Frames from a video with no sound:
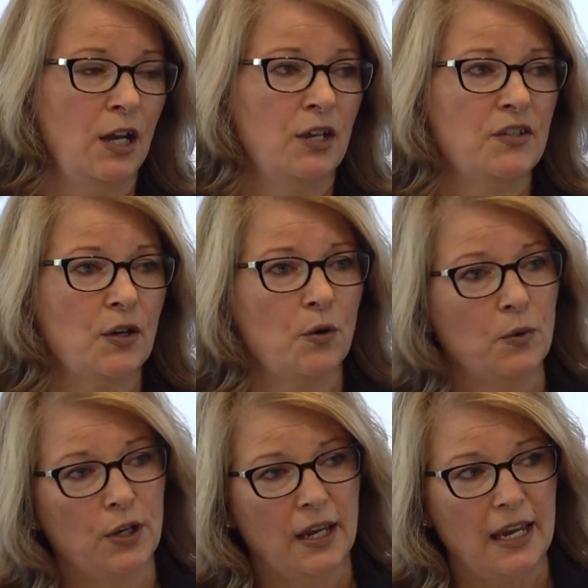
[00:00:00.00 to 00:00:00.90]
So
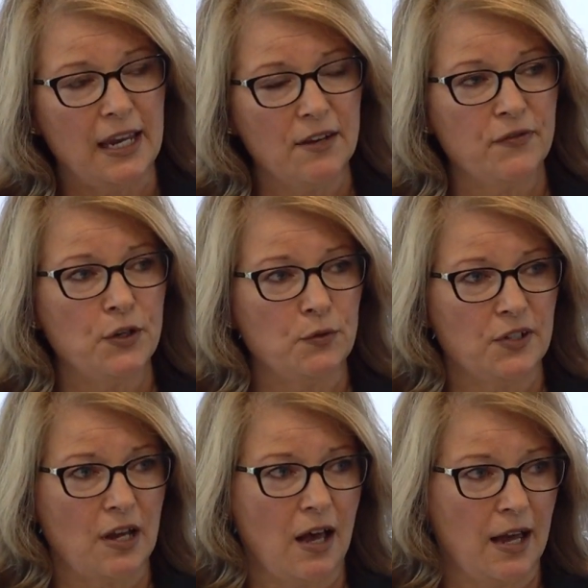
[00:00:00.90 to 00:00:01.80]
if you
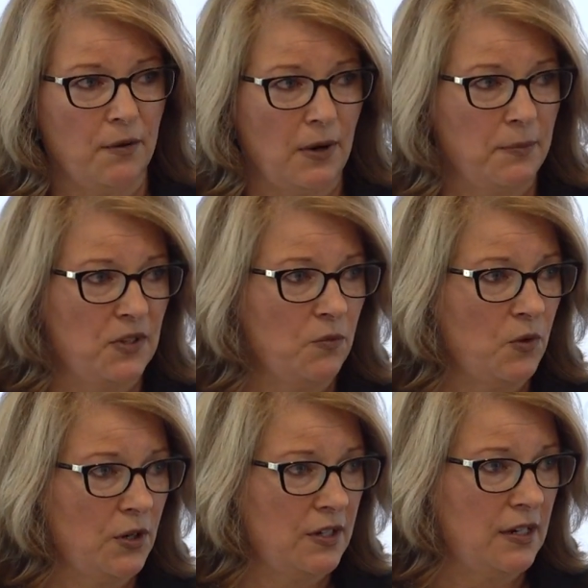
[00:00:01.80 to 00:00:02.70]
tie reps and
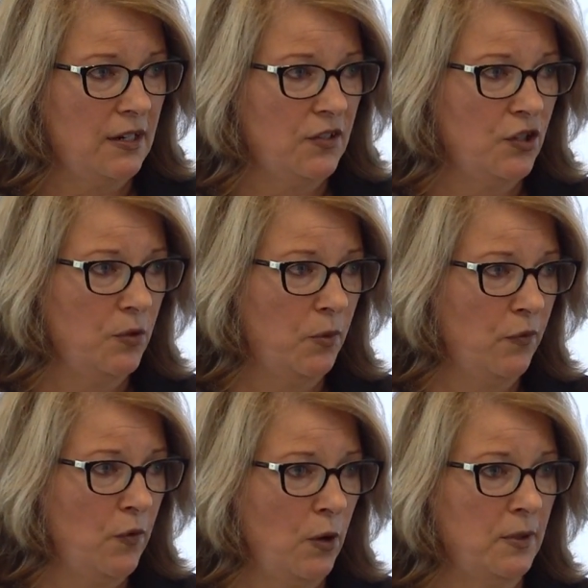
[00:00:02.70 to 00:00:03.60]
warranties to
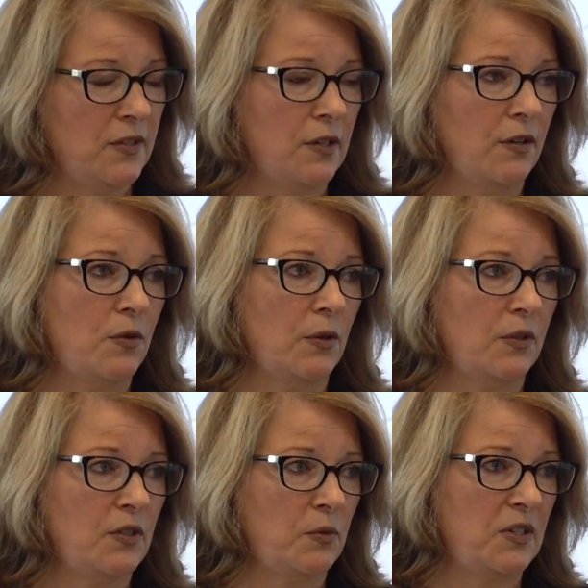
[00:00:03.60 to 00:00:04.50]
performance in
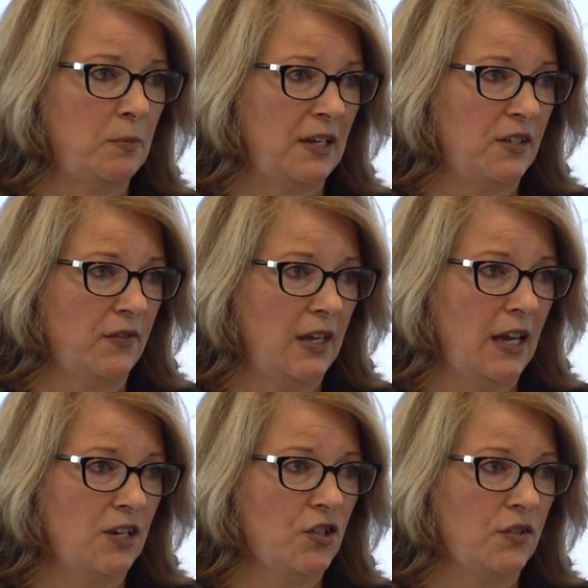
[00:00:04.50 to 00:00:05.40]
accordance with
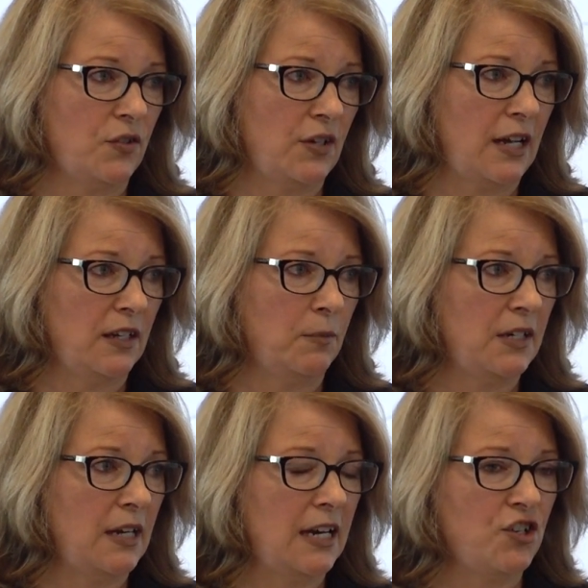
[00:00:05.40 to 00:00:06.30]
specifications or
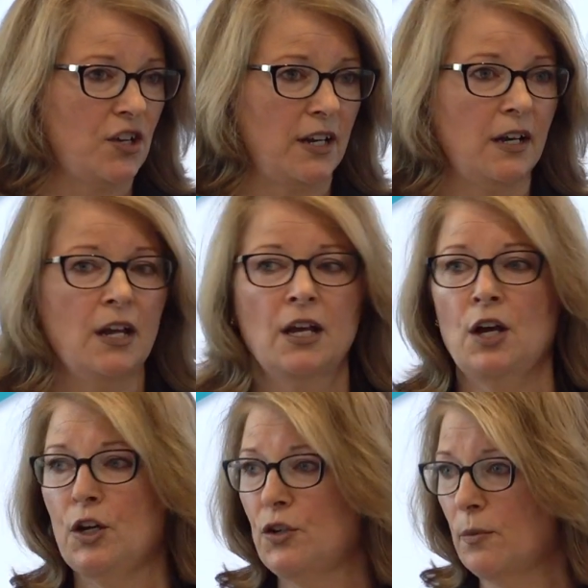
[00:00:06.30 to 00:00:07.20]
documentation,
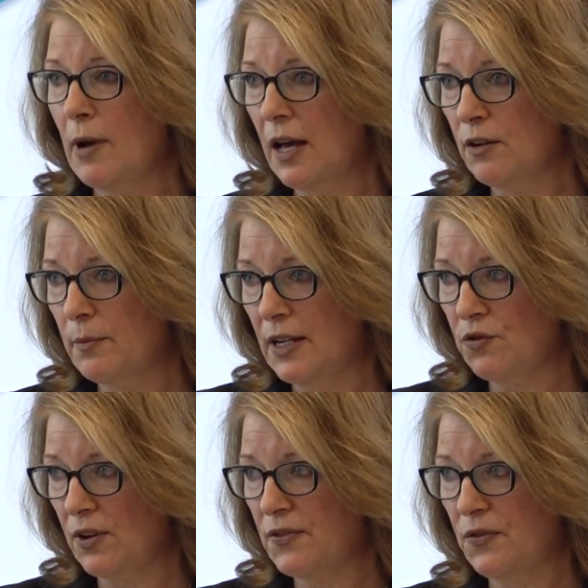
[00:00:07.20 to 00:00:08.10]
your model may
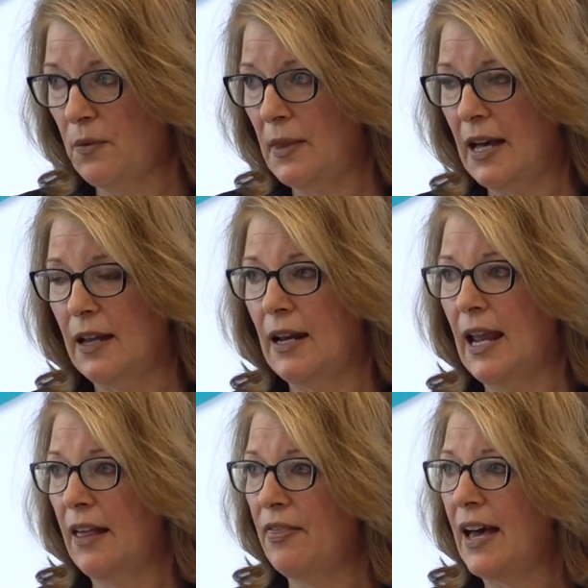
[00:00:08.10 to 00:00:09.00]
drift from that,
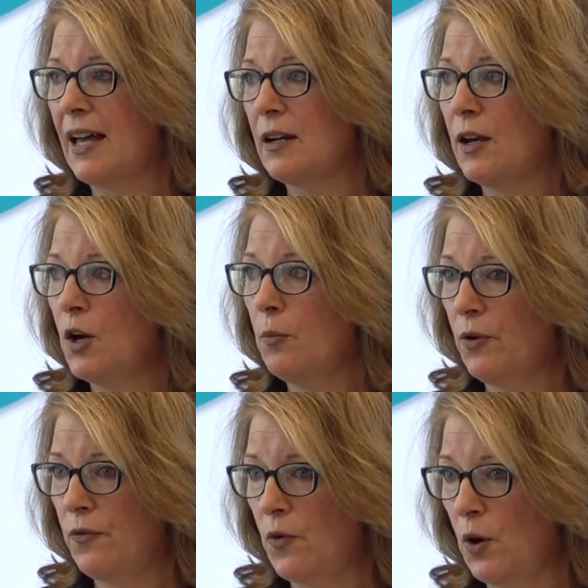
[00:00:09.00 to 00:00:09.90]
and that
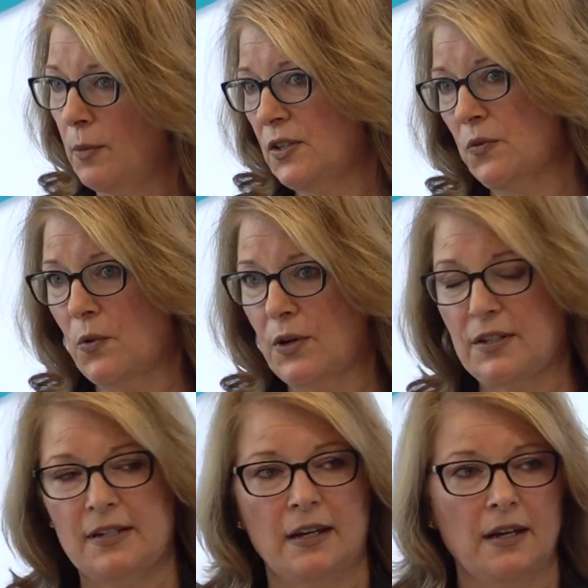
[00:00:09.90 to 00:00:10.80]
performance
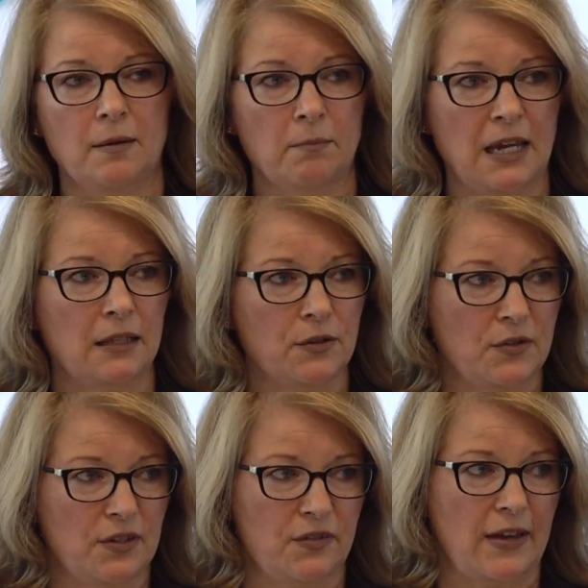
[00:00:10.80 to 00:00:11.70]
warranty may
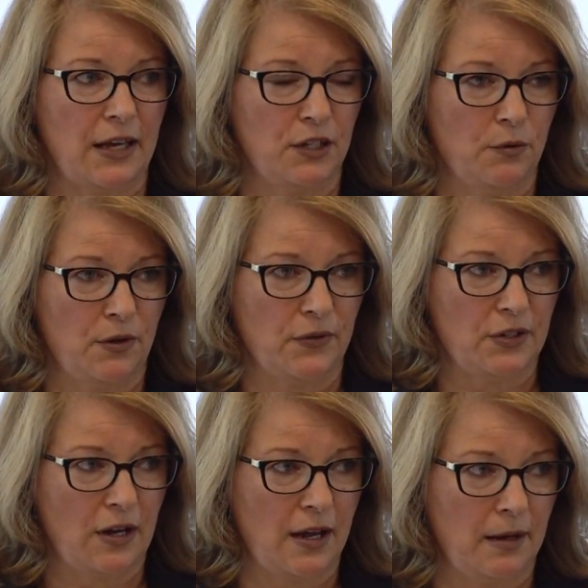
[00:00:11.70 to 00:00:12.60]
lose its value over
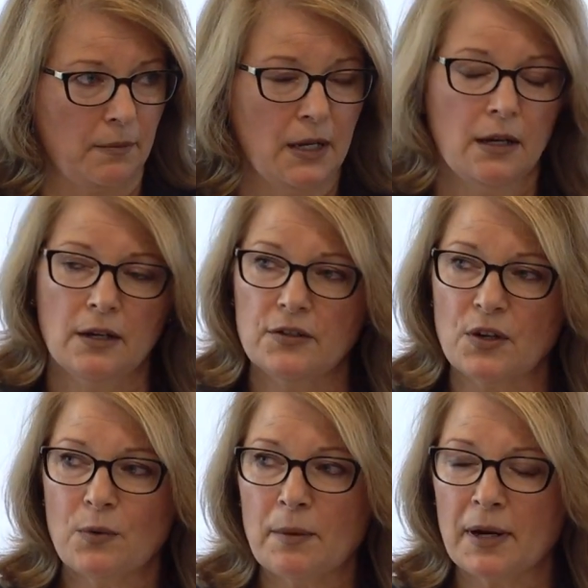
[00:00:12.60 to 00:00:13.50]
time.
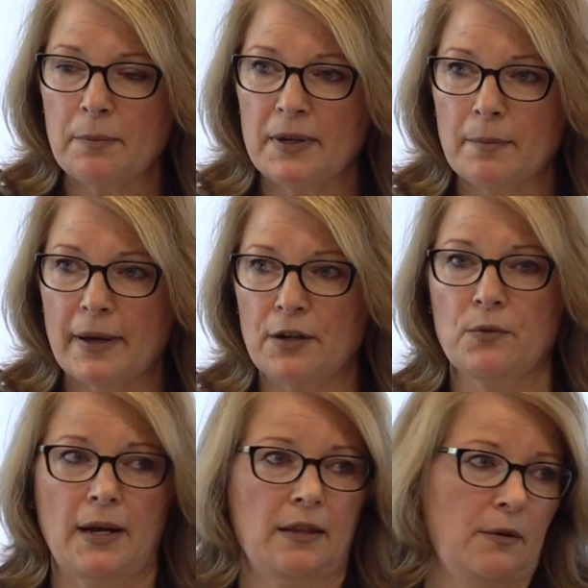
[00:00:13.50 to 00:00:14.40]
So what might be a better
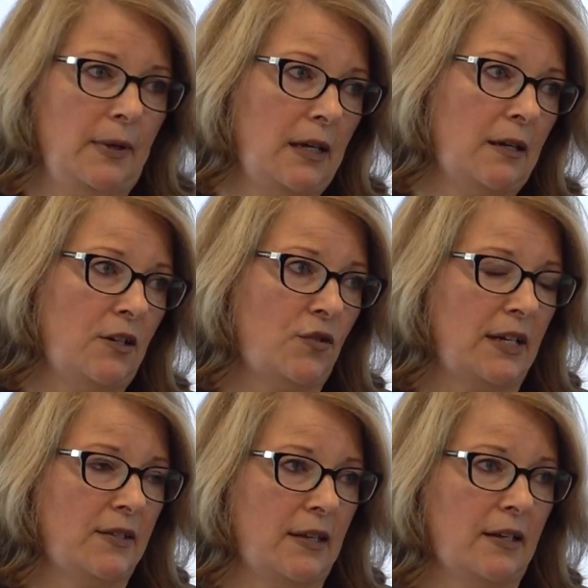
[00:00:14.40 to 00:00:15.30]
way that we can
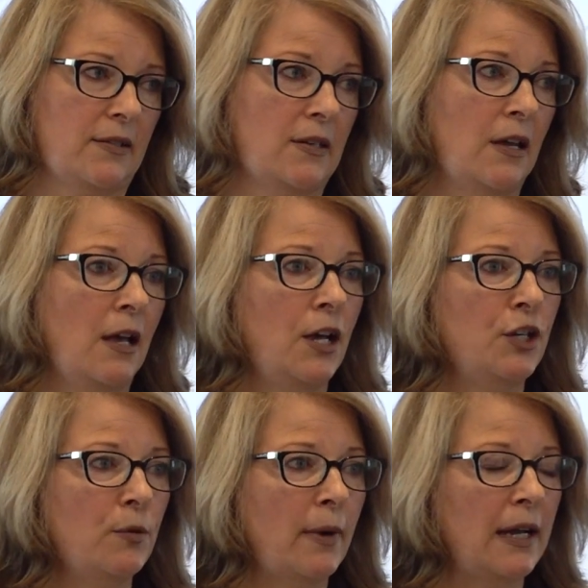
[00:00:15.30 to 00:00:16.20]
address this?
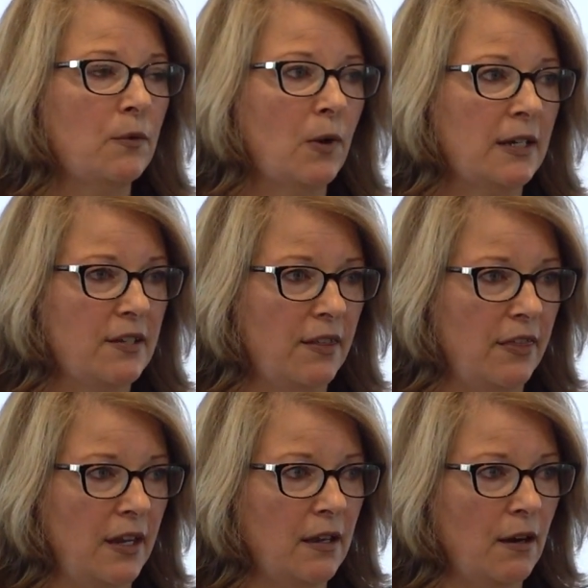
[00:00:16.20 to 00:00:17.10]
You might want to
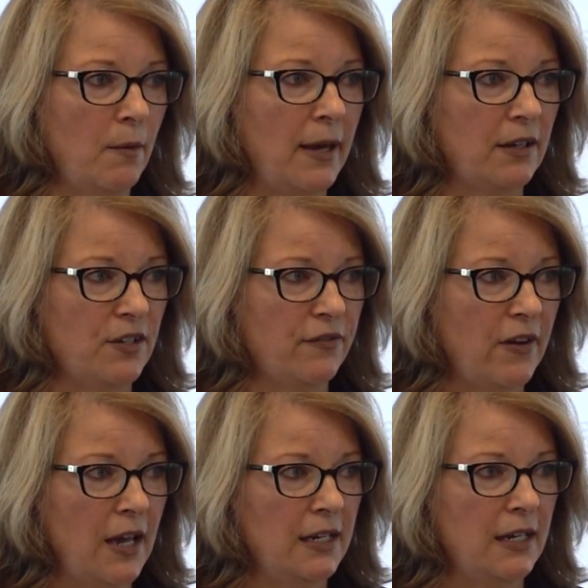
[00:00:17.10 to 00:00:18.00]
think about
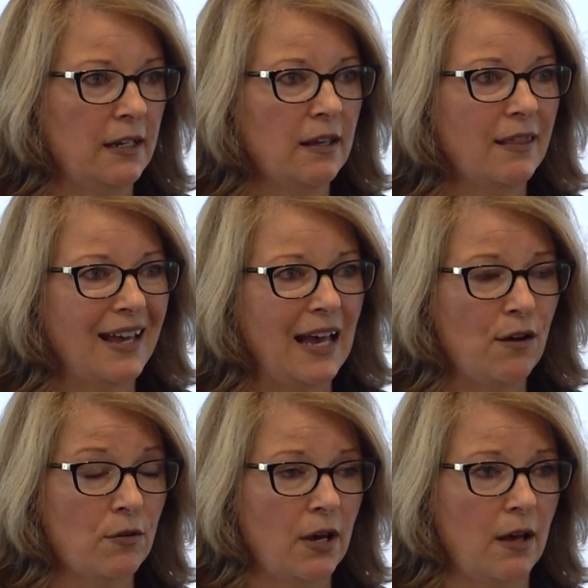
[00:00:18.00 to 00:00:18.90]
defining the
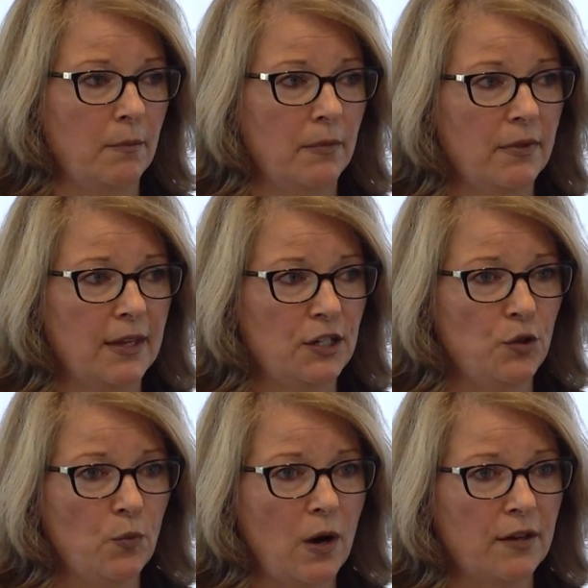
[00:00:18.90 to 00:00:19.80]
outcome that
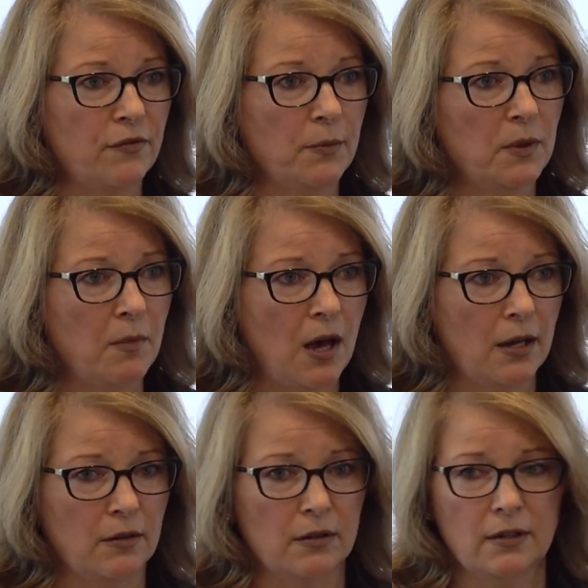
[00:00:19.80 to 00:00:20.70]
you want from the
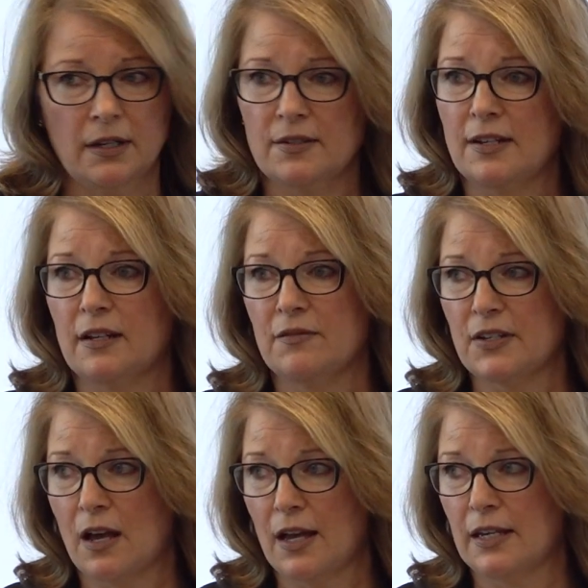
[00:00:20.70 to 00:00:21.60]
model instead of
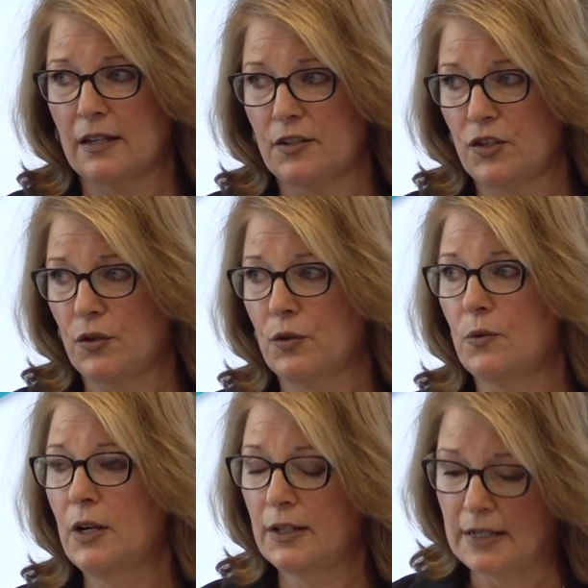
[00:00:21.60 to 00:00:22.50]
tying it
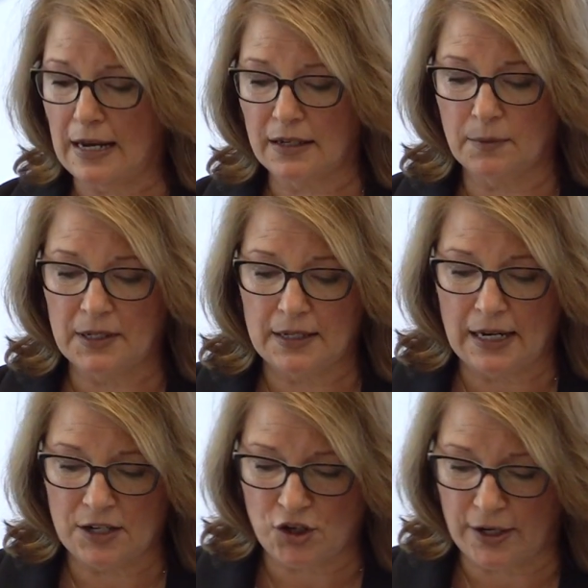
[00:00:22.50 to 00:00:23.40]
to
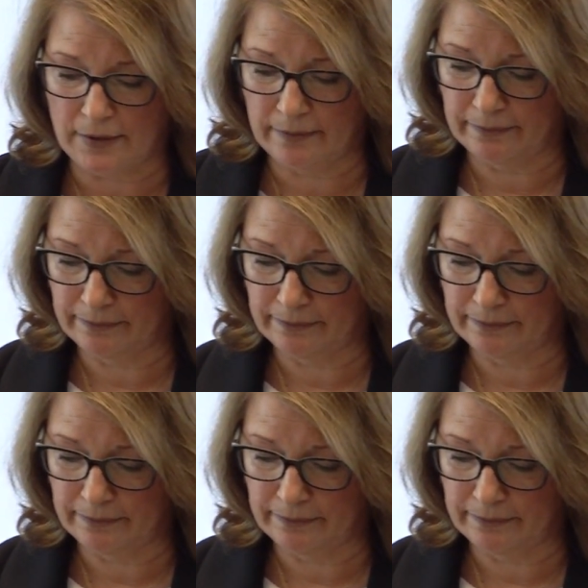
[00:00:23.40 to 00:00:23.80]
documentation.